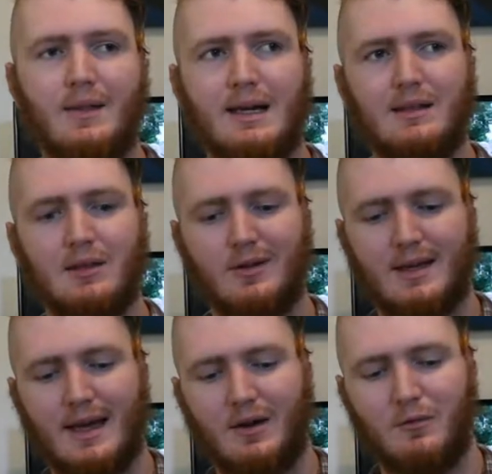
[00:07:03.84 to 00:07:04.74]
then anything
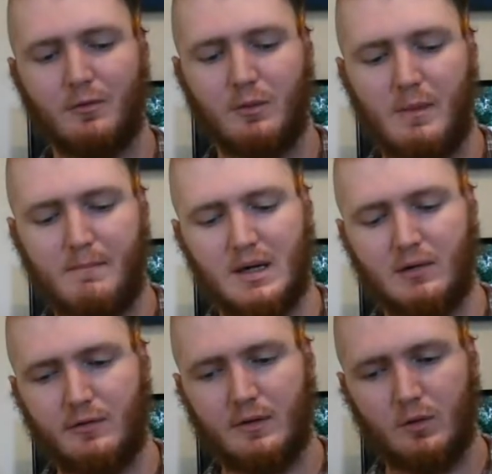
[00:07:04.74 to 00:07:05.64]
looking at them from
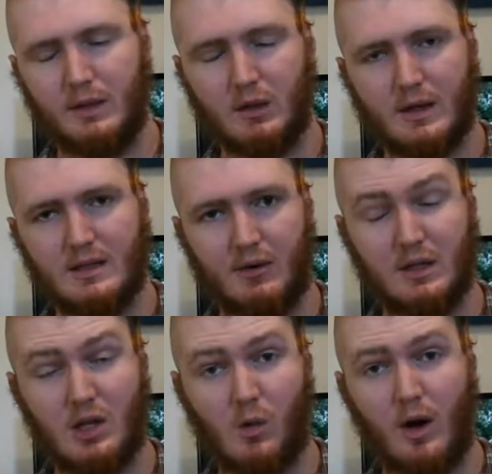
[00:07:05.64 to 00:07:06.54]
above would be looking down
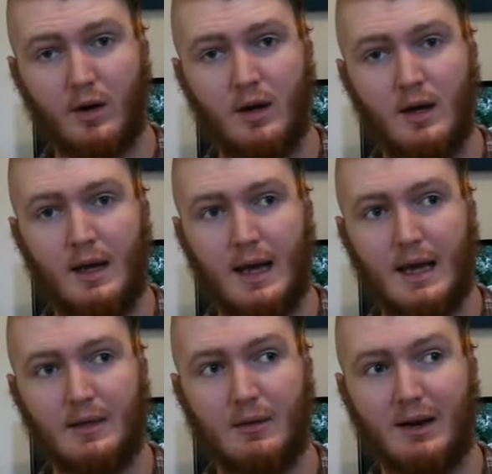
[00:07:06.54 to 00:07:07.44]
into the water
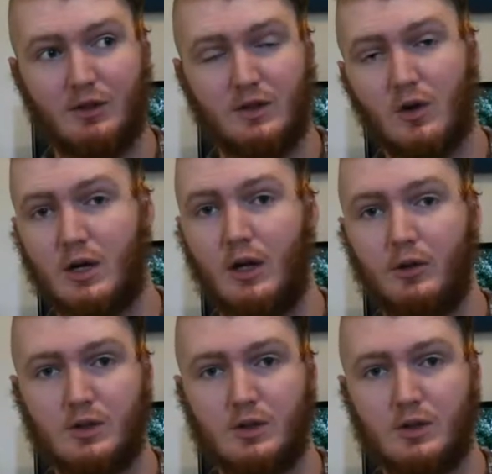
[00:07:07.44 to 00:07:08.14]
and they would have a dark color.